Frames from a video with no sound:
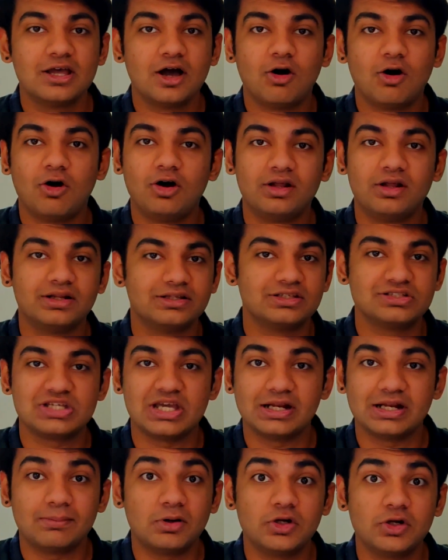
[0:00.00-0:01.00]
or
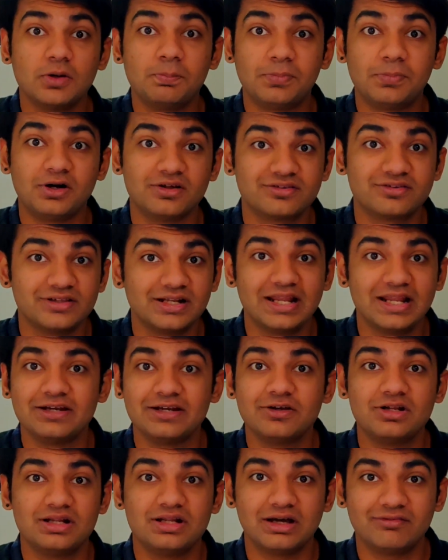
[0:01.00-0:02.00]
share about your personal and
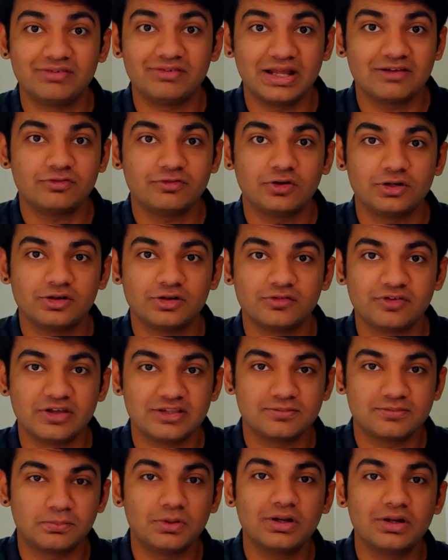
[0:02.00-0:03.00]
your love life on your
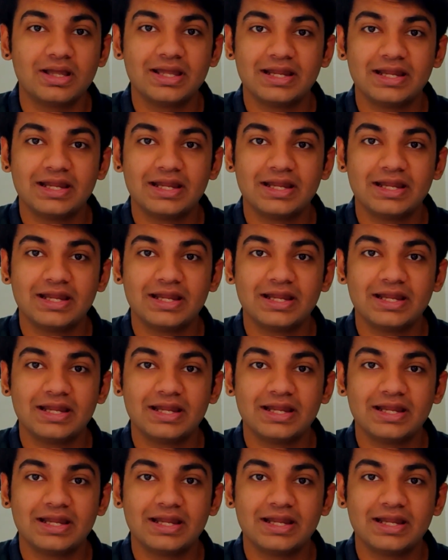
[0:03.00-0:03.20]
Facebook,